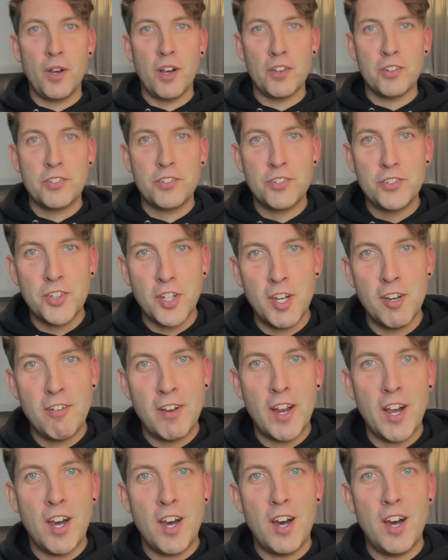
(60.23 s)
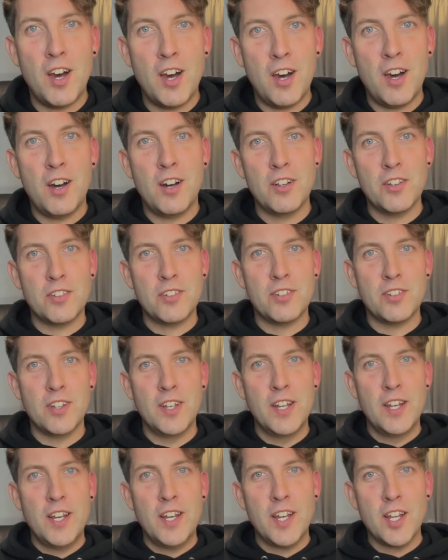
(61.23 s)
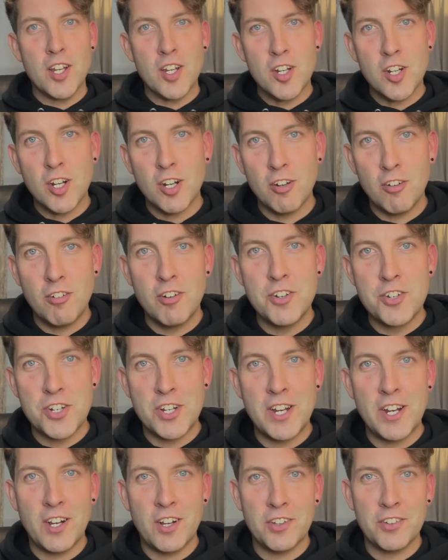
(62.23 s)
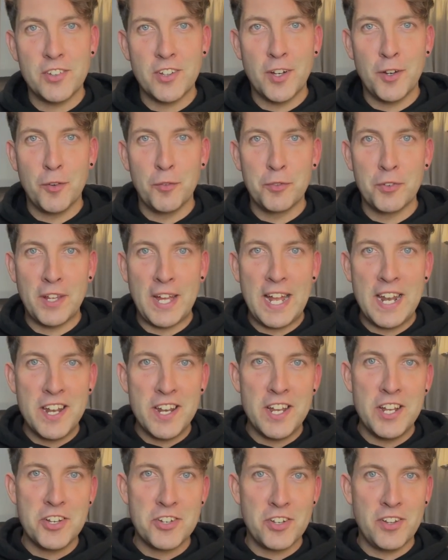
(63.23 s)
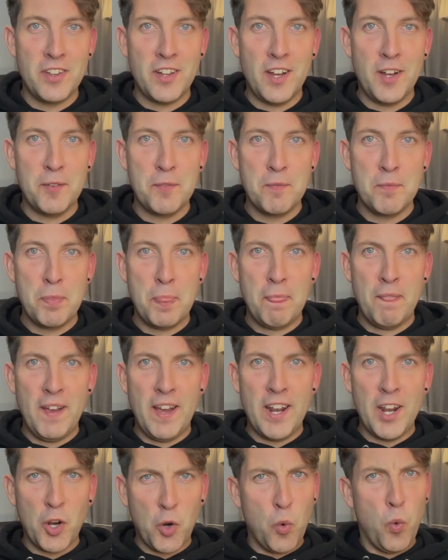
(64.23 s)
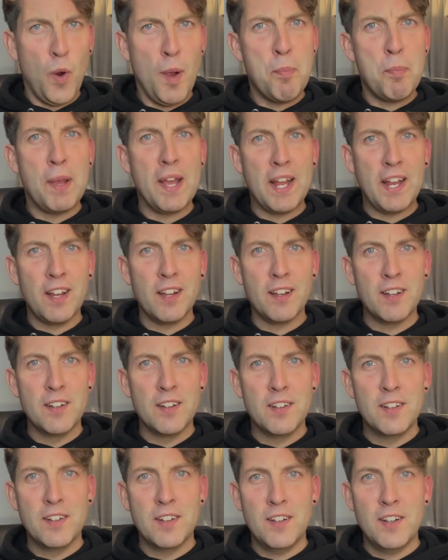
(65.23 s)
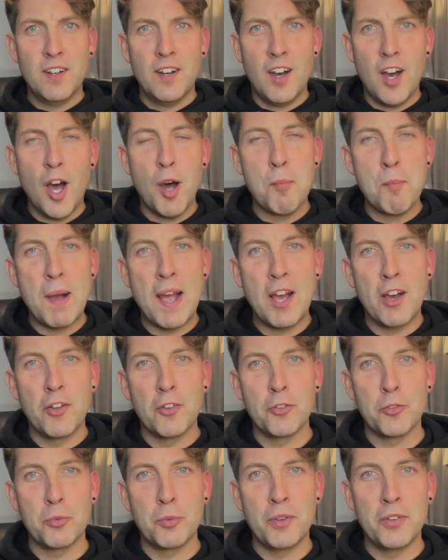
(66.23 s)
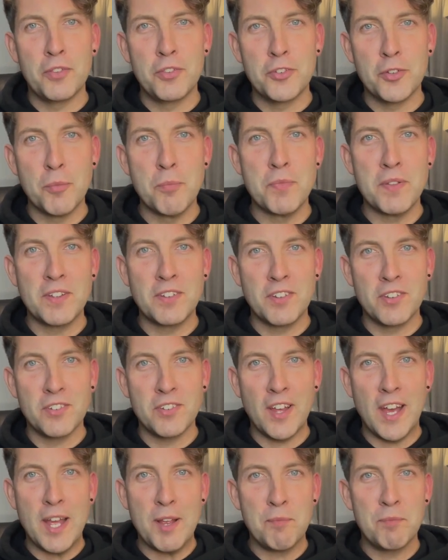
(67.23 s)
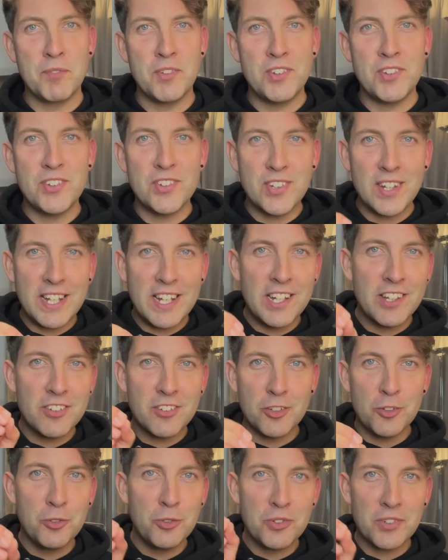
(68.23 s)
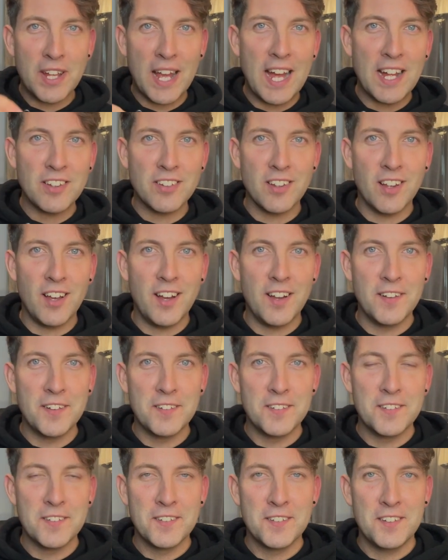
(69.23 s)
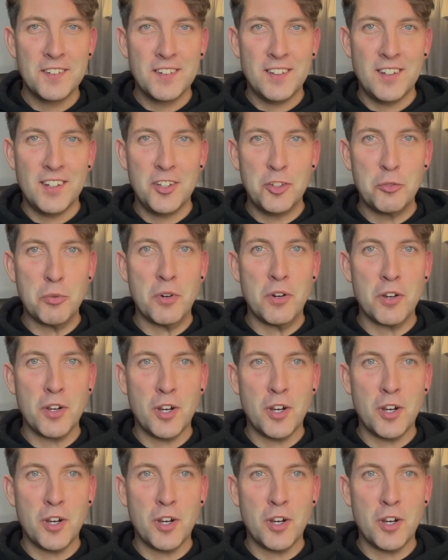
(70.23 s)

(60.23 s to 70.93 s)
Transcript: are stirring our hearts, encouraging ourselves and each other, and equipping our mouths with something to say, seed to scatter into our